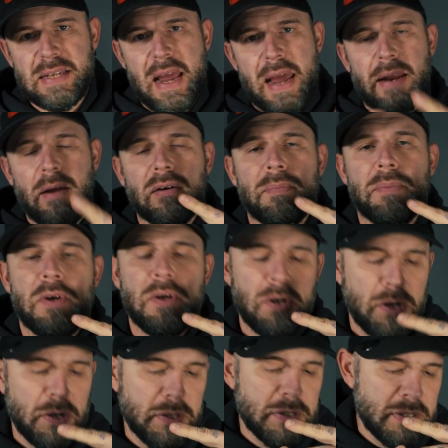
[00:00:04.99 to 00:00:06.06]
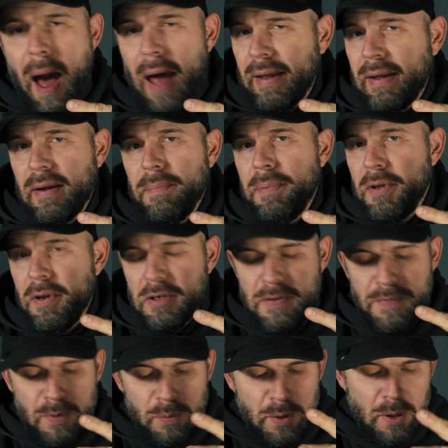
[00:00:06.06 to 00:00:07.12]
handheld computers, pocket computers,
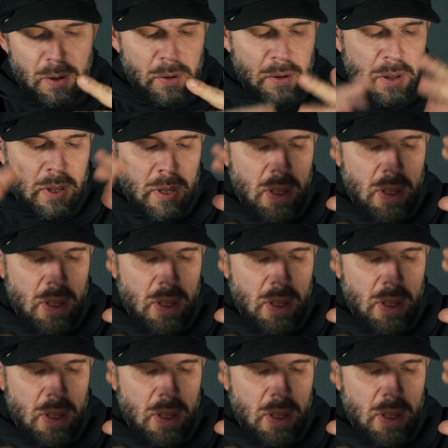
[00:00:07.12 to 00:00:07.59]
if you will,